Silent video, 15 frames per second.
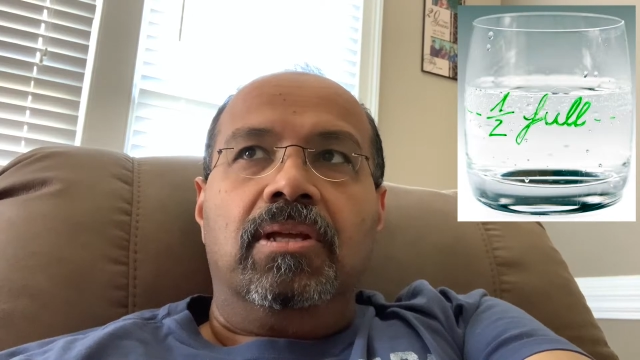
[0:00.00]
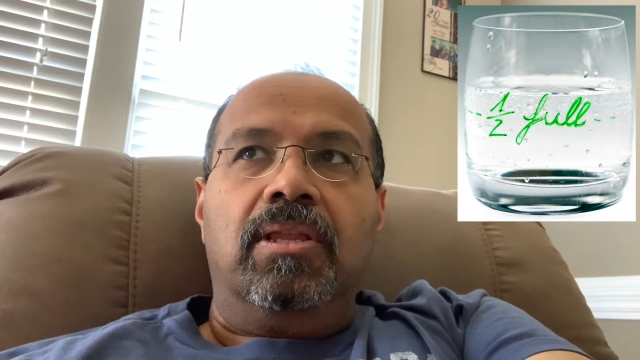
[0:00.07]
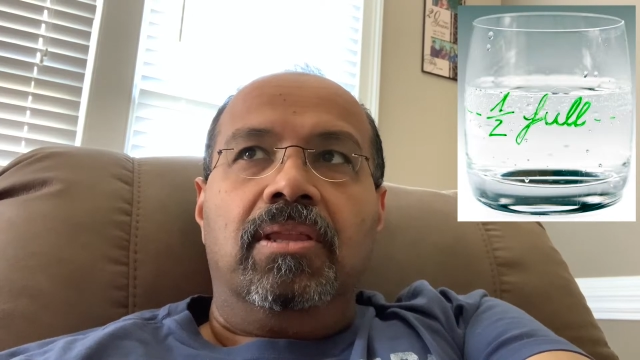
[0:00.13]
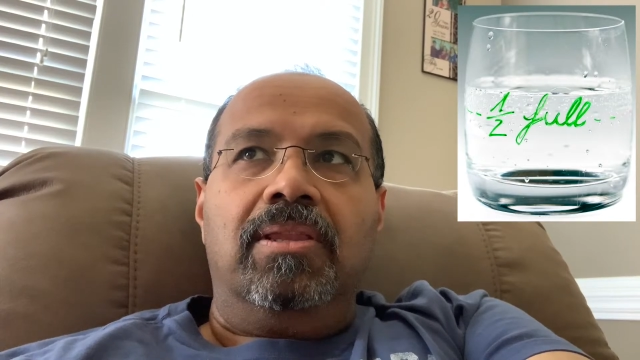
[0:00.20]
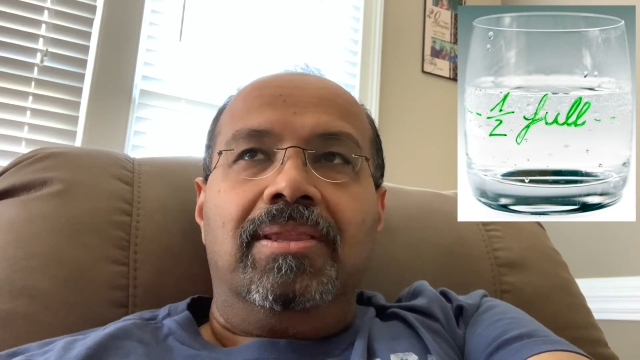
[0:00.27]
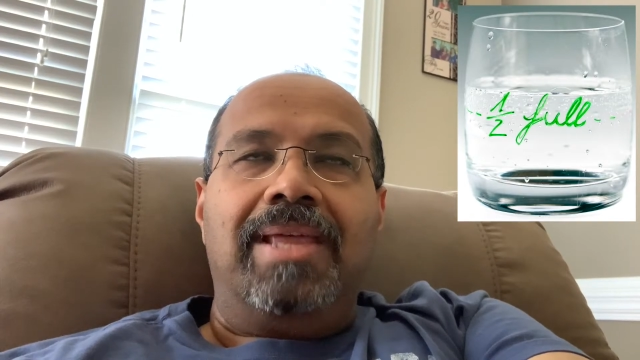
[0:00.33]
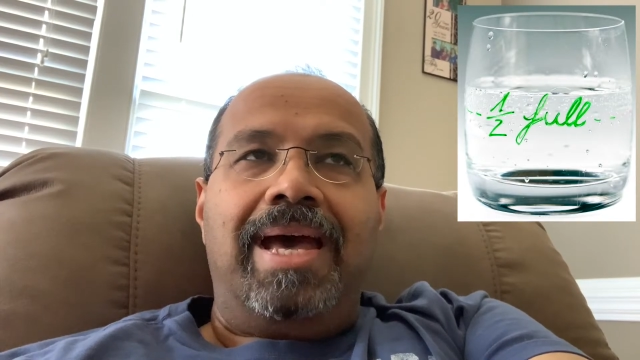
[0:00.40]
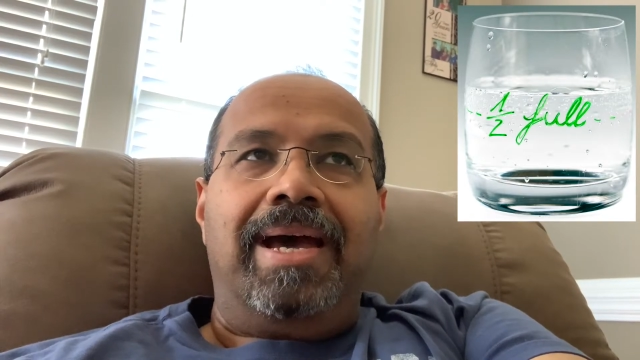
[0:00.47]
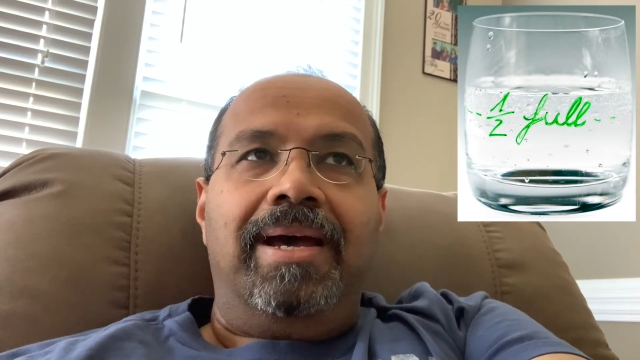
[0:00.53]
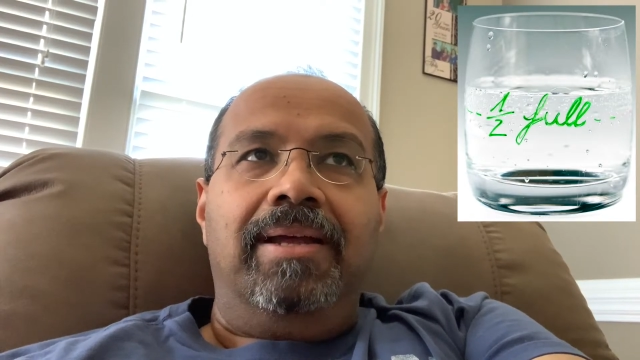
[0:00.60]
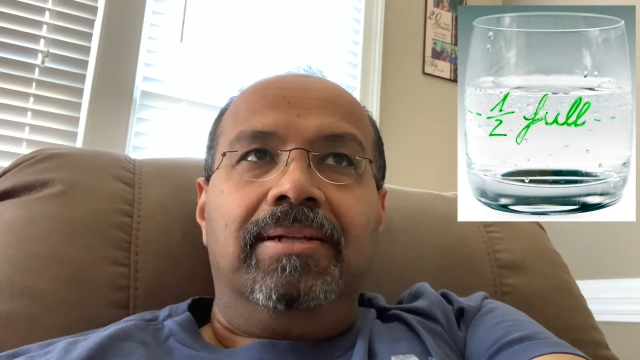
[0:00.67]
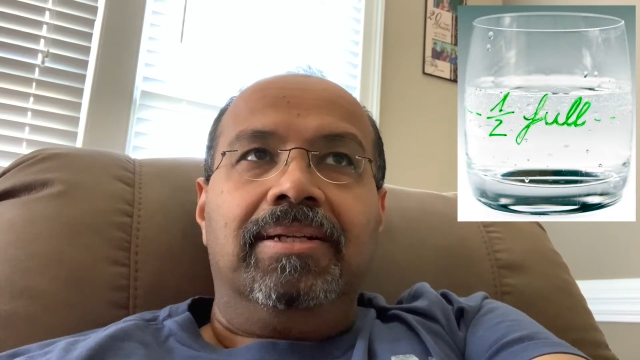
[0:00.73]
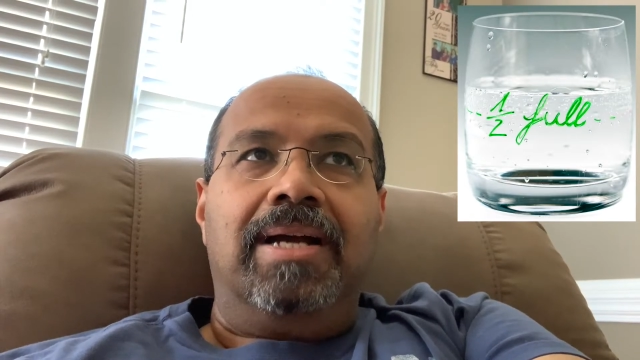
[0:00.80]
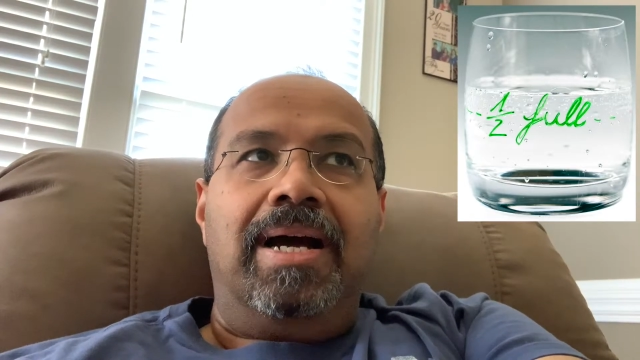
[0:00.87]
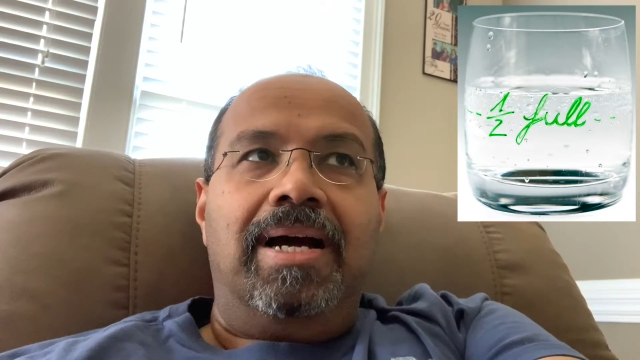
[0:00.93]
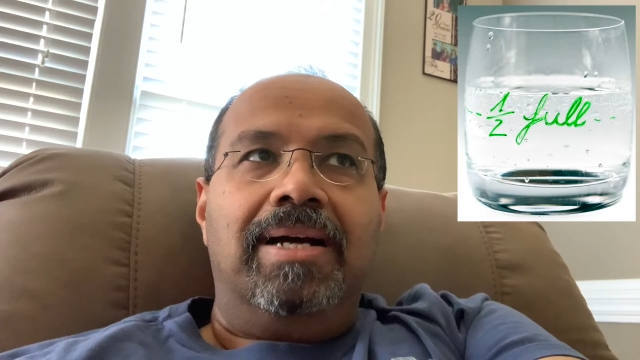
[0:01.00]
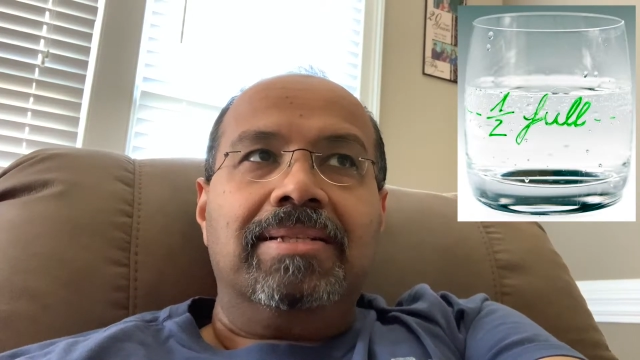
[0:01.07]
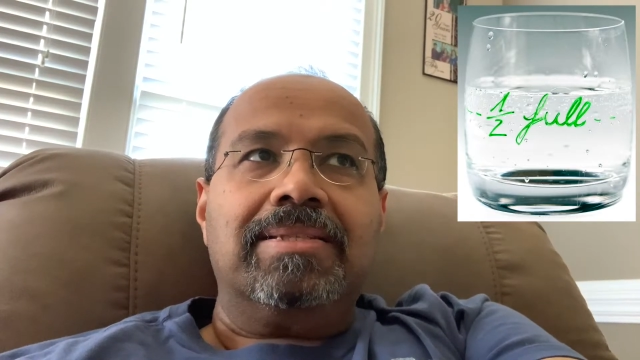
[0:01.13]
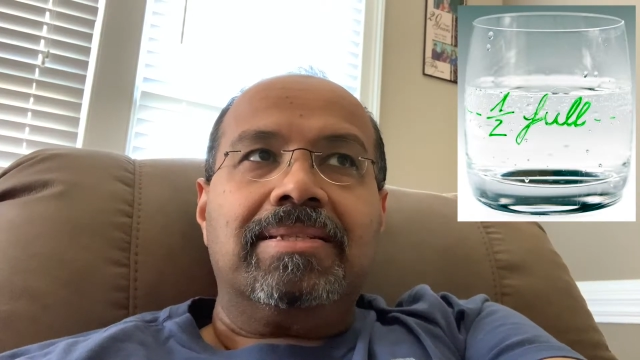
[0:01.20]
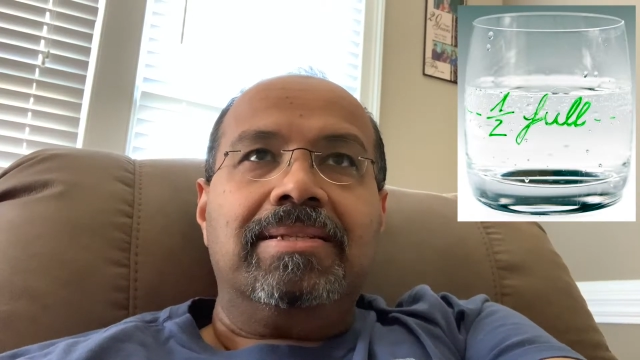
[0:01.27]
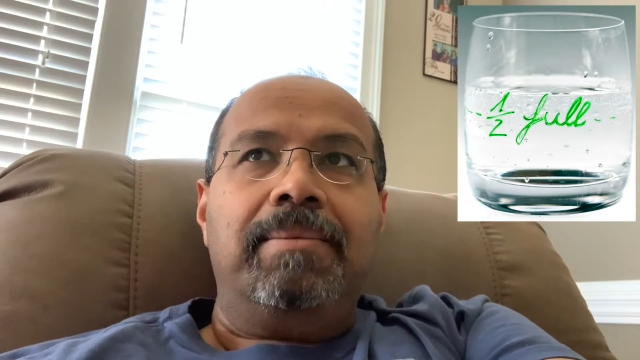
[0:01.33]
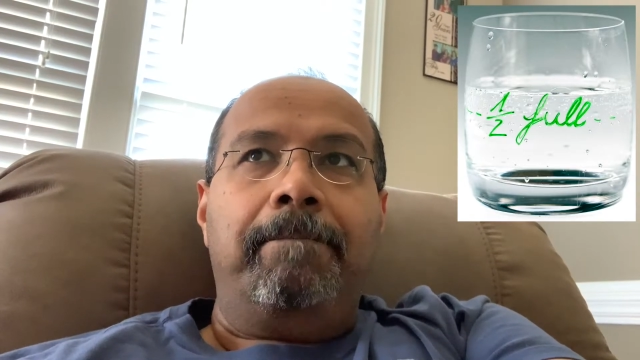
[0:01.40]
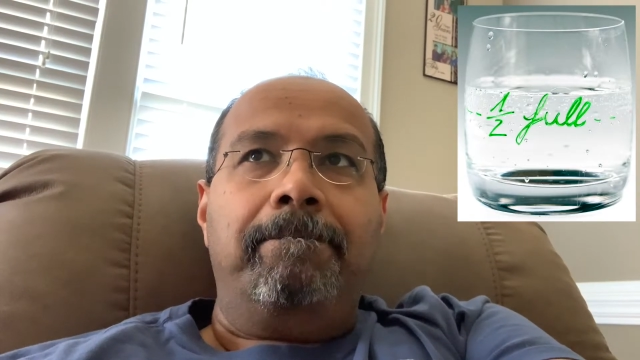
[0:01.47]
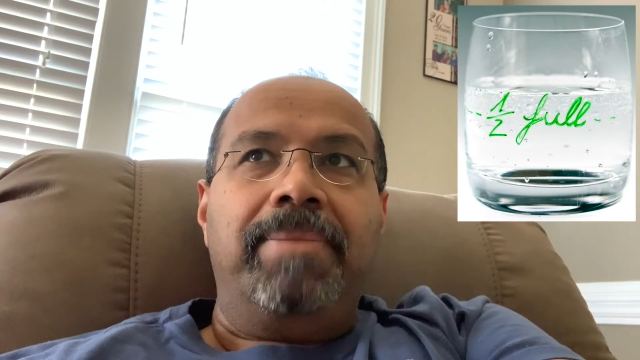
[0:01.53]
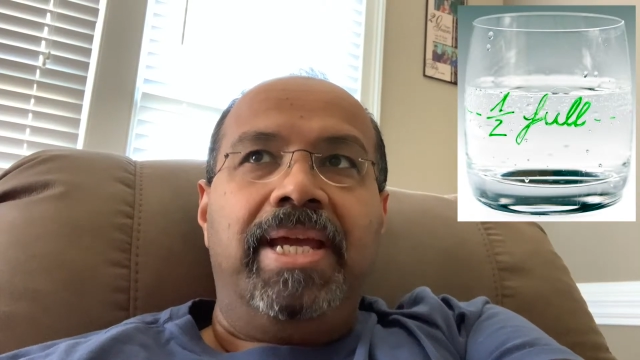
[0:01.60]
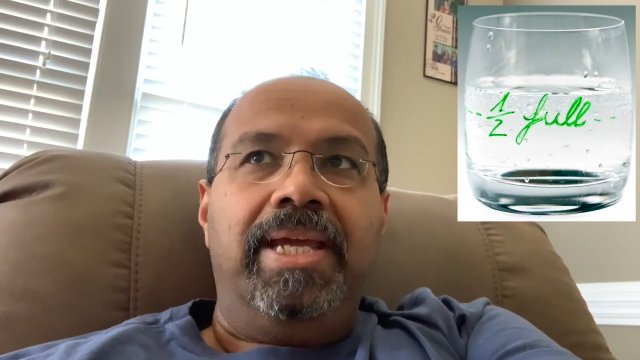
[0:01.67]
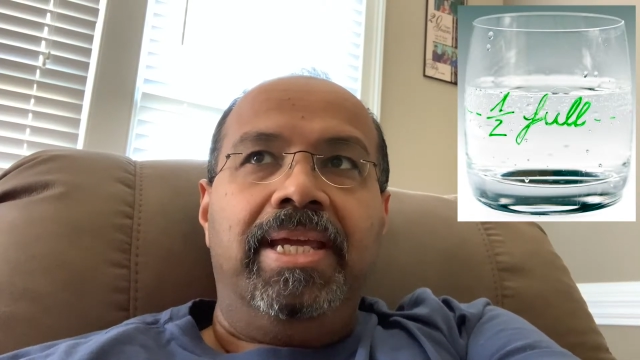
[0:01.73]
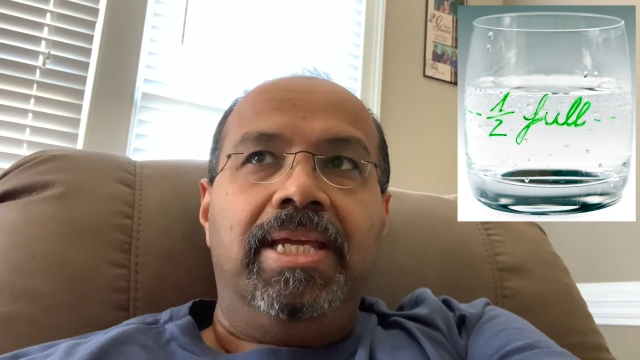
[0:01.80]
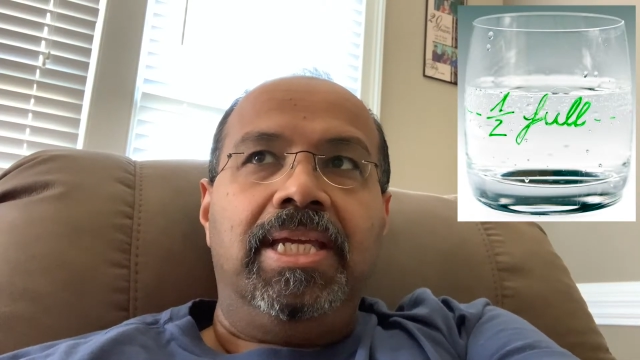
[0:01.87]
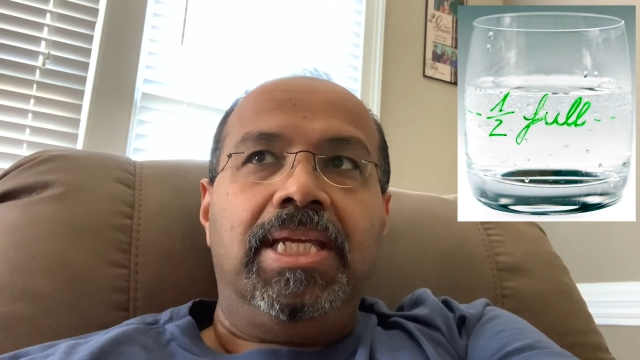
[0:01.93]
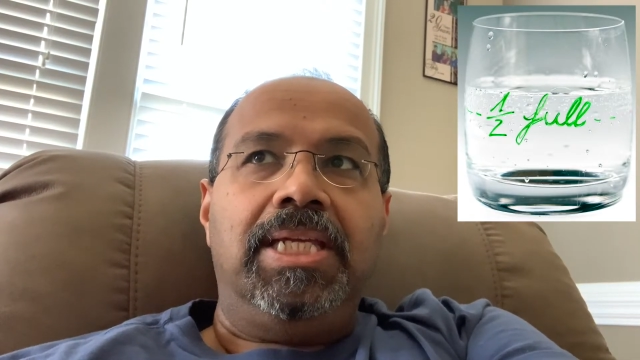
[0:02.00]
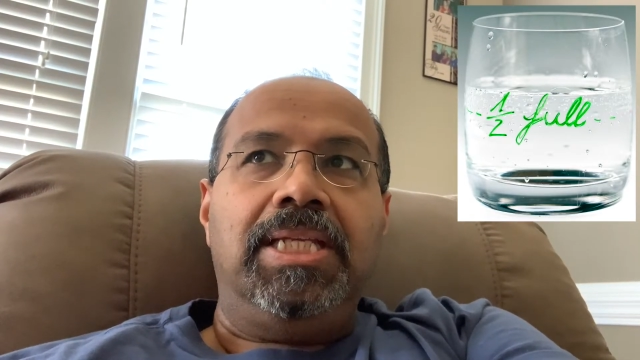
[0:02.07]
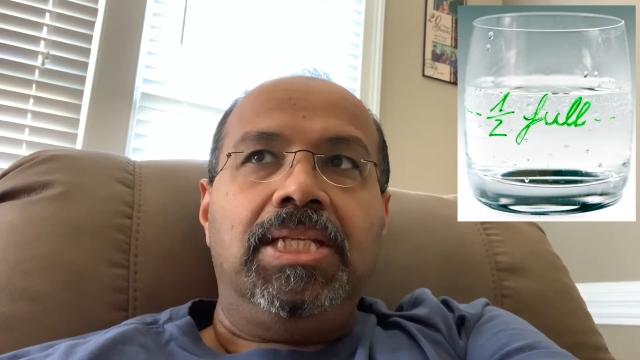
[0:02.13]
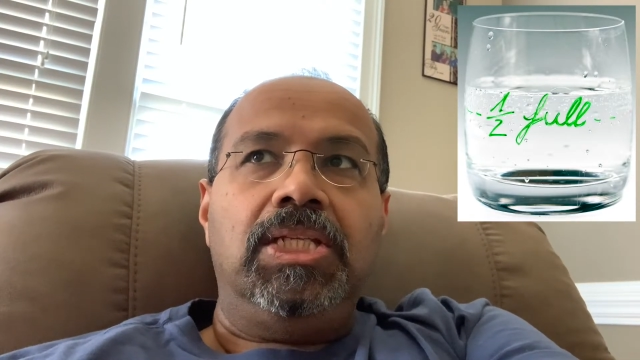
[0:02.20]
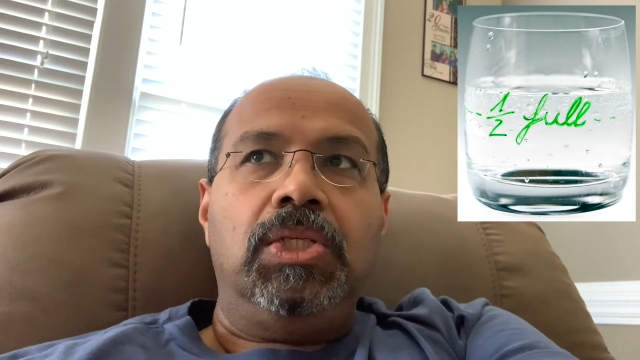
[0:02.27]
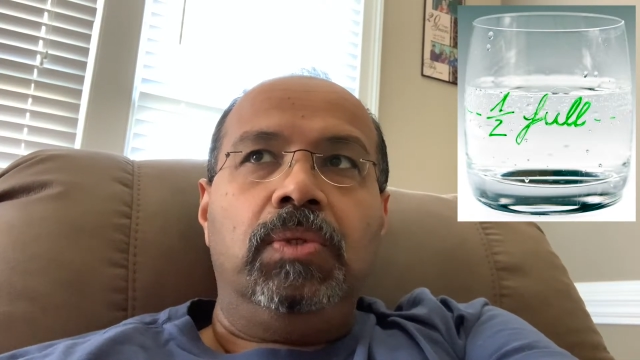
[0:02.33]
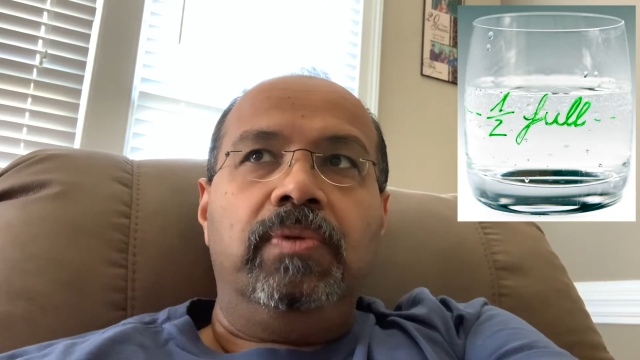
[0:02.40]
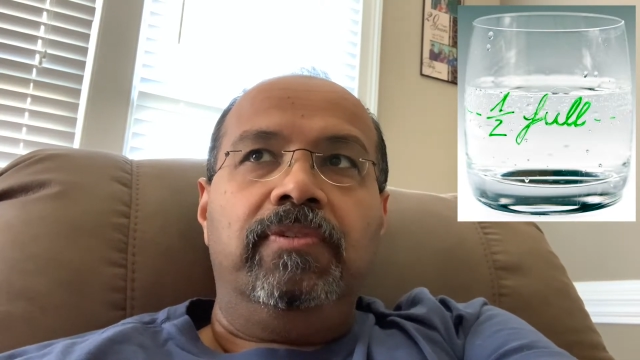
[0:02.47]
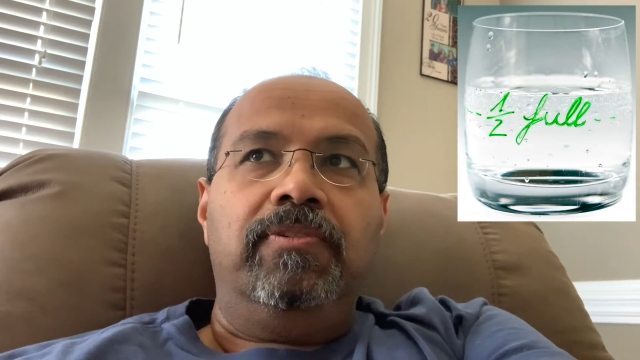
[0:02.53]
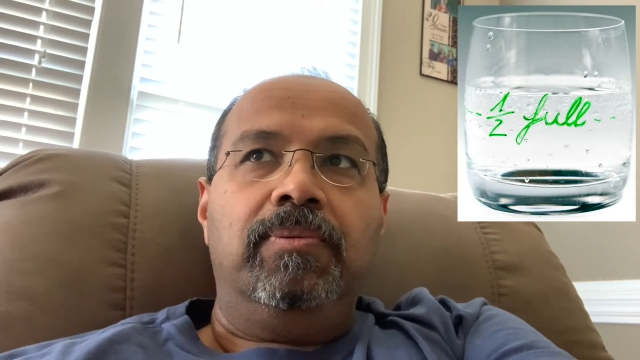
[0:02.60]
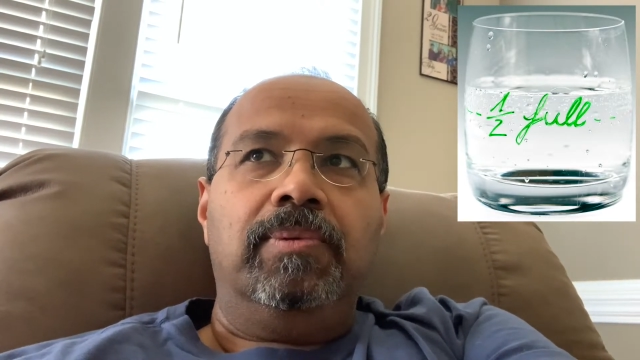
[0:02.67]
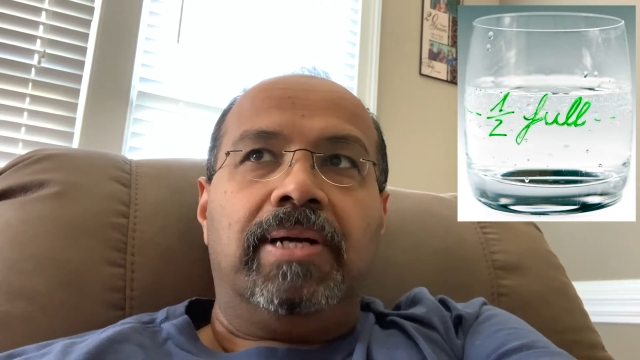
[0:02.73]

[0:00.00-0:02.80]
that constant pain